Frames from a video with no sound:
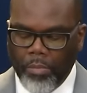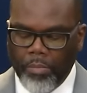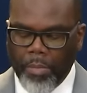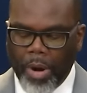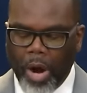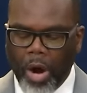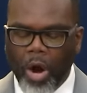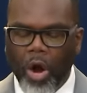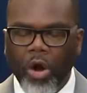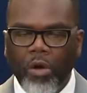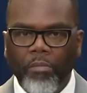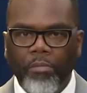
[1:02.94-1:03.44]

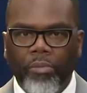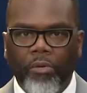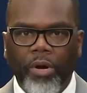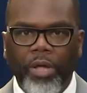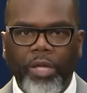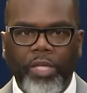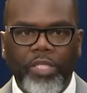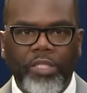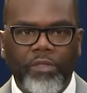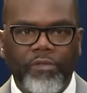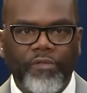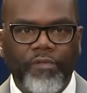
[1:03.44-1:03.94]
My heart
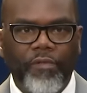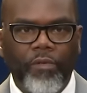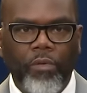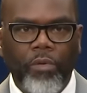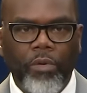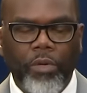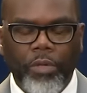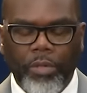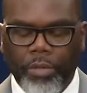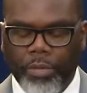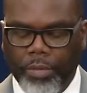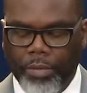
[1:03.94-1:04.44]
breaks
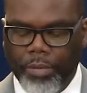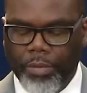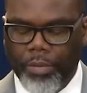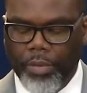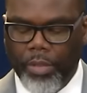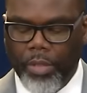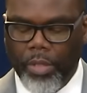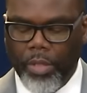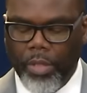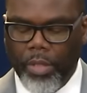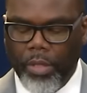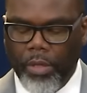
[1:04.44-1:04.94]
for
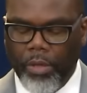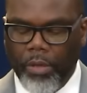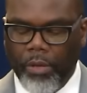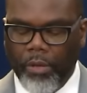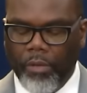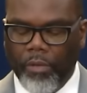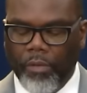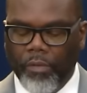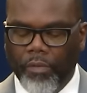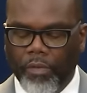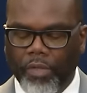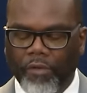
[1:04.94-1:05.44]

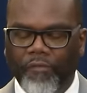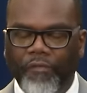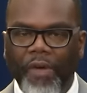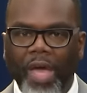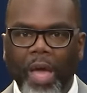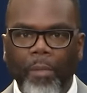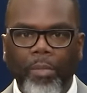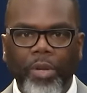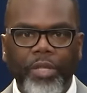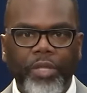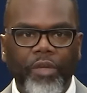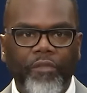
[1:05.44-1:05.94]
the
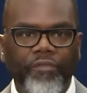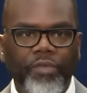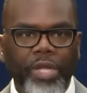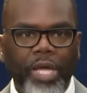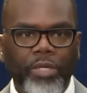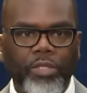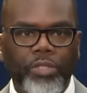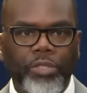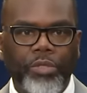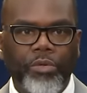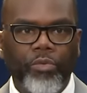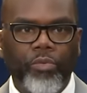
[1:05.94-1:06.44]
family of
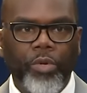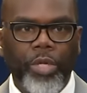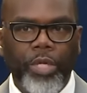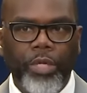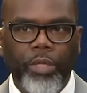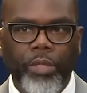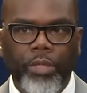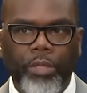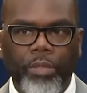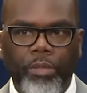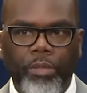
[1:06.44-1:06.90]
Dexter Reed.